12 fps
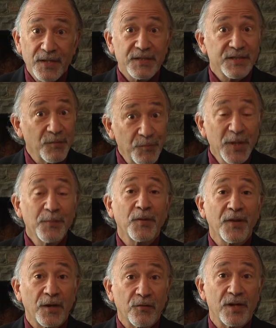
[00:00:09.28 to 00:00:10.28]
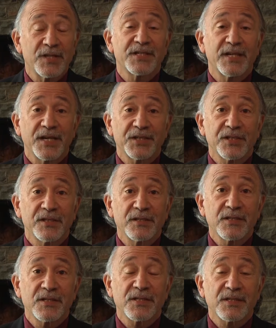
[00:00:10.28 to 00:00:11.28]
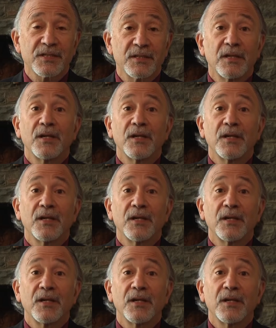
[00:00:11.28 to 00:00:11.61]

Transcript: Some people that run sessions